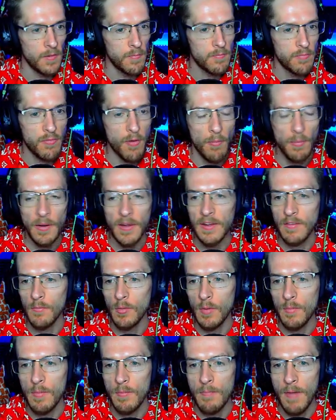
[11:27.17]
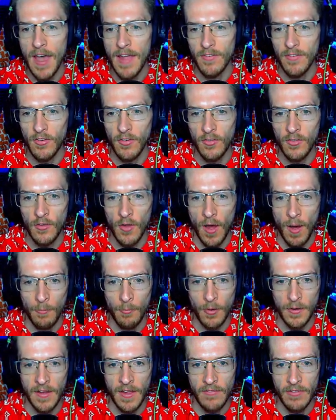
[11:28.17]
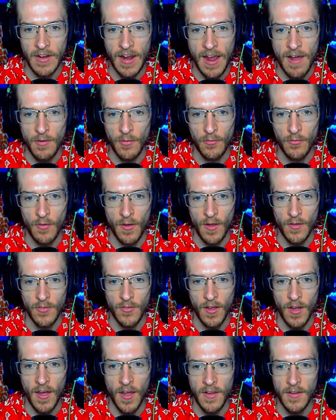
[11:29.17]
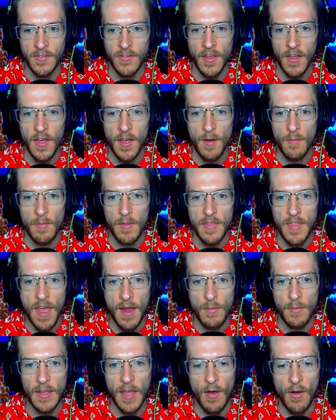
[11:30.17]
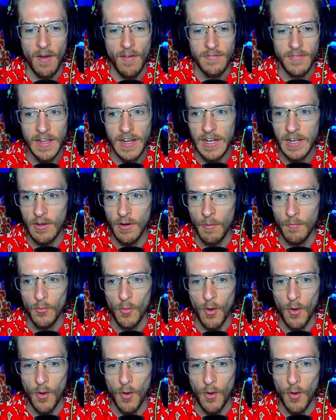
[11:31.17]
Probably would have been better to upgrade the other characters first, guys. But there we go. I've nearly got him to